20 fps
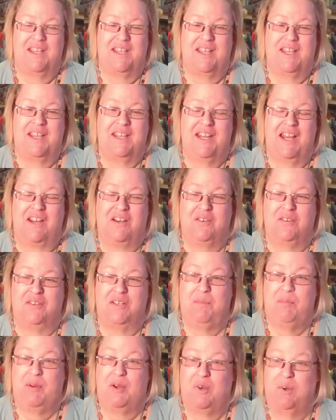it not
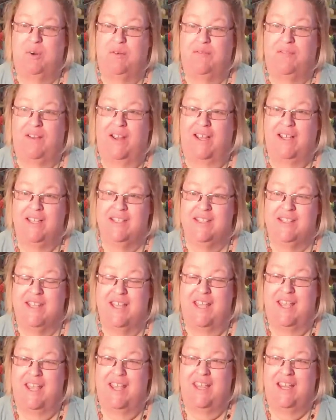only purifies the
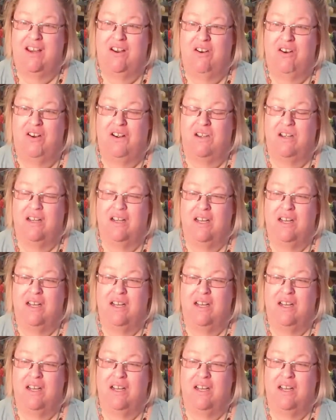air,